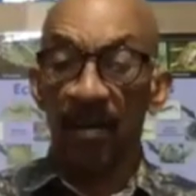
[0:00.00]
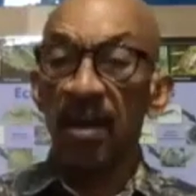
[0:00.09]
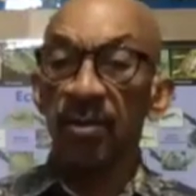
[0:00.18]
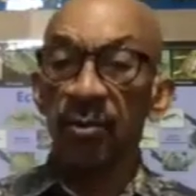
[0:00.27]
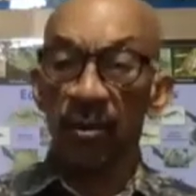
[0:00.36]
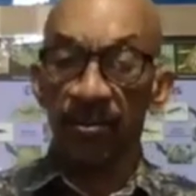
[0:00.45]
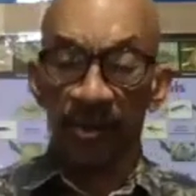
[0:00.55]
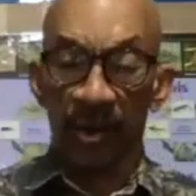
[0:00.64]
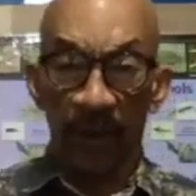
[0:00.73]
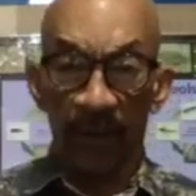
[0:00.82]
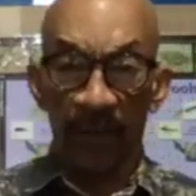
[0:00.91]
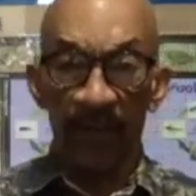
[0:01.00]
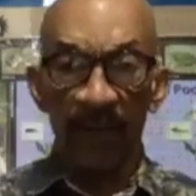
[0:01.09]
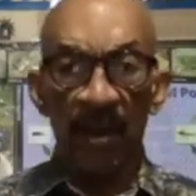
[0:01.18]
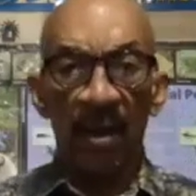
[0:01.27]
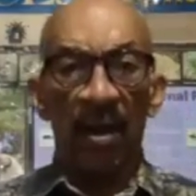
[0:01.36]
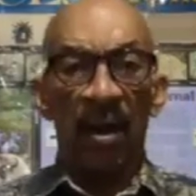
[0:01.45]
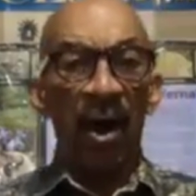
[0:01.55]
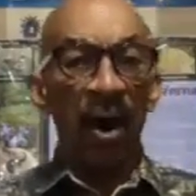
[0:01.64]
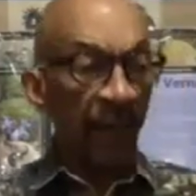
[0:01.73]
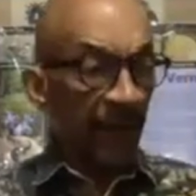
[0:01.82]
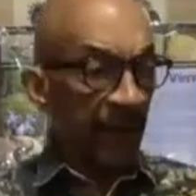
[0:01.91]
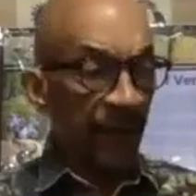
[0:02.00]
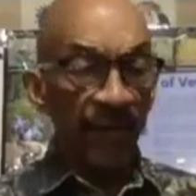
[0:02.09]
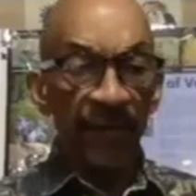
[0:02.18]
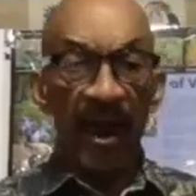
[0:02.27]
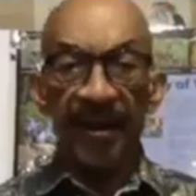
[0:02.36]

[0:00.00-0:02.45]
to observe. Hopefully you've got an